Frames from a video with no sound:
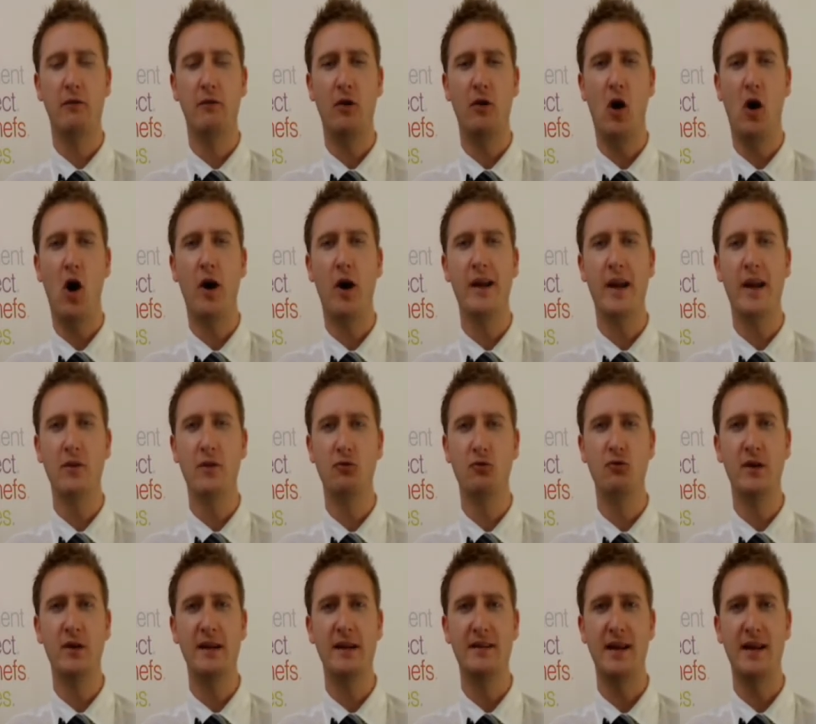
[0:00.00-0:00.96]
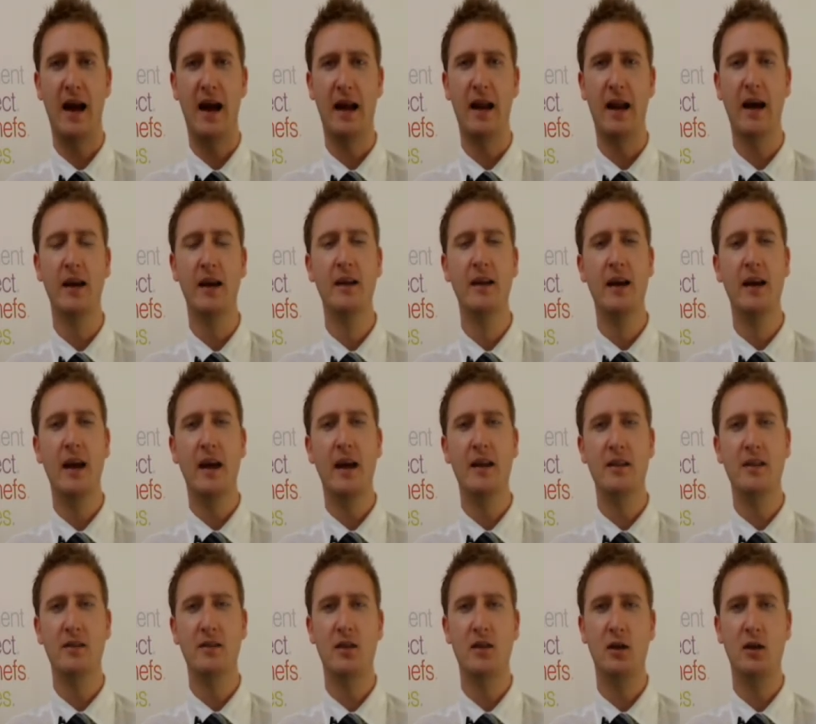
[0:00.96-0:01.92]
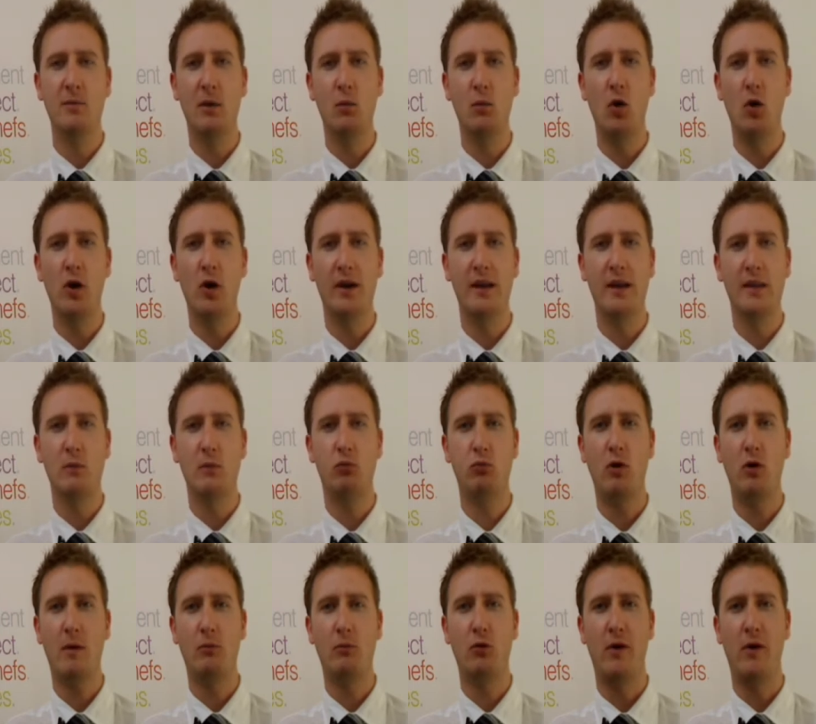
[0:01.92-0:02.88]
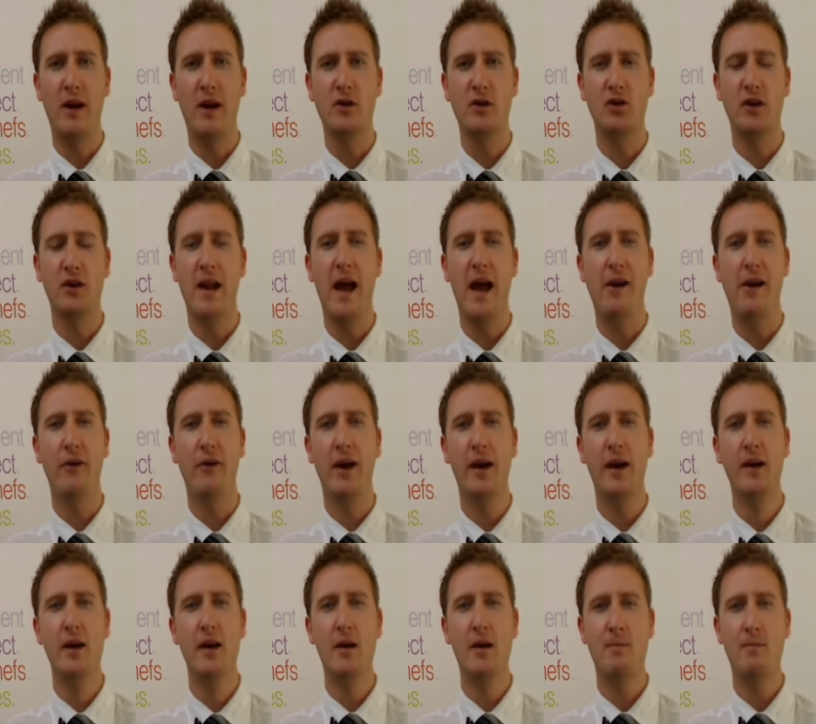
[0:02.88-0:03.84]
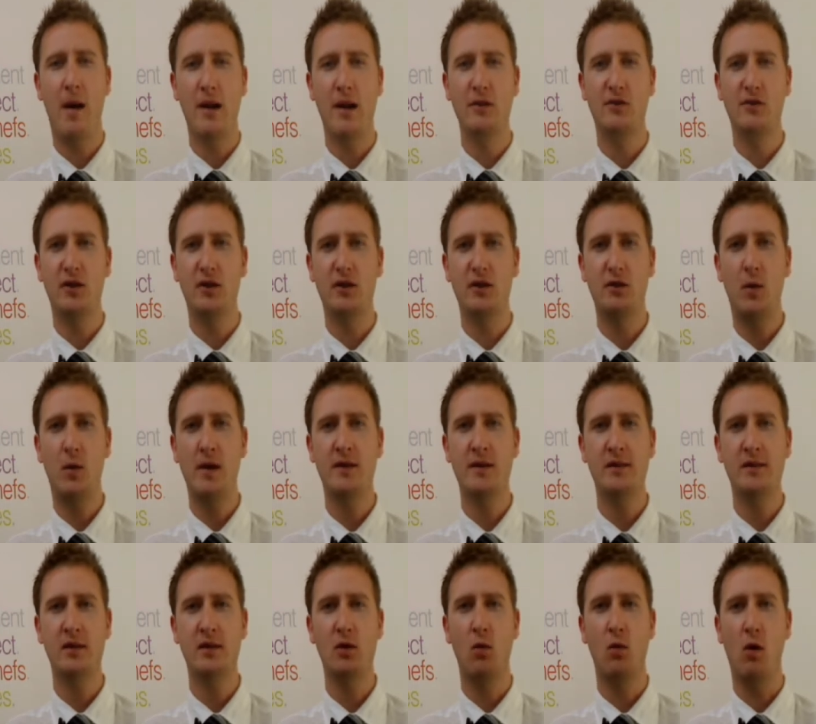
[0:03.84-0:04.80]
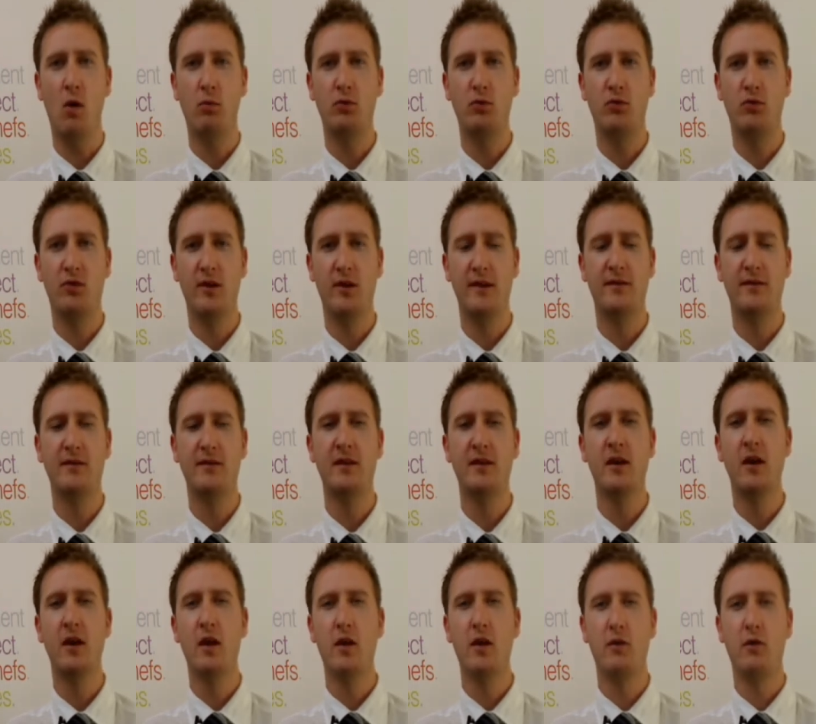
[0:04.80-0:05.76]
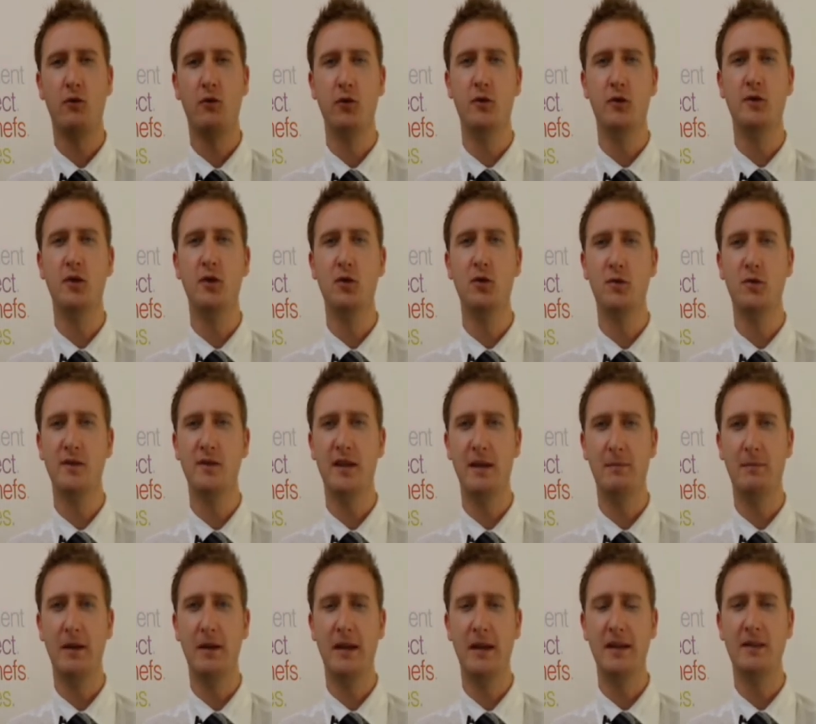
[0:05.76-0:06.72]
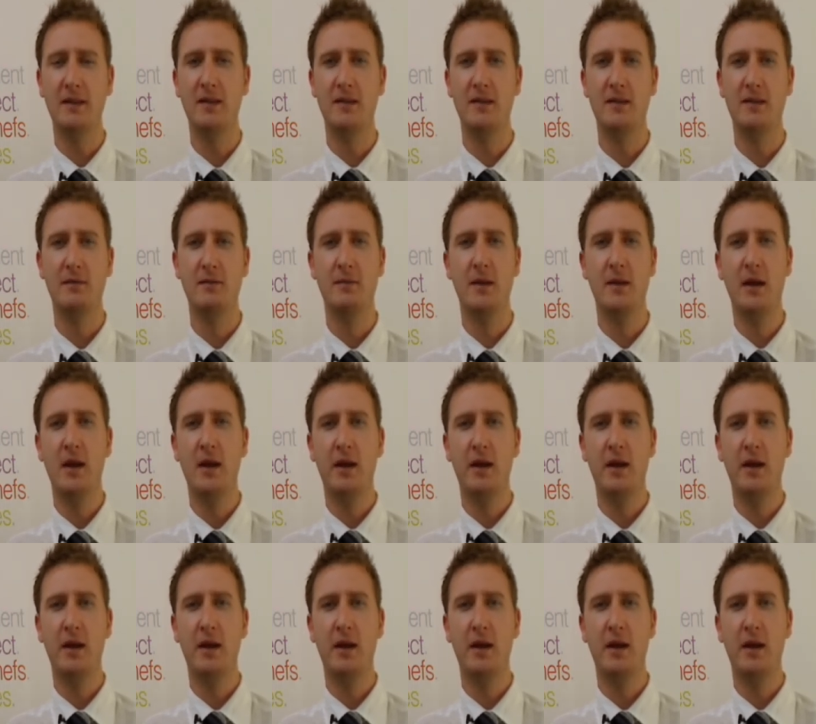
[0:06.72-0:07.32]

for a high-end retailer, and it's going to be working in the preparation area, managing 22 operatives through two team leaders.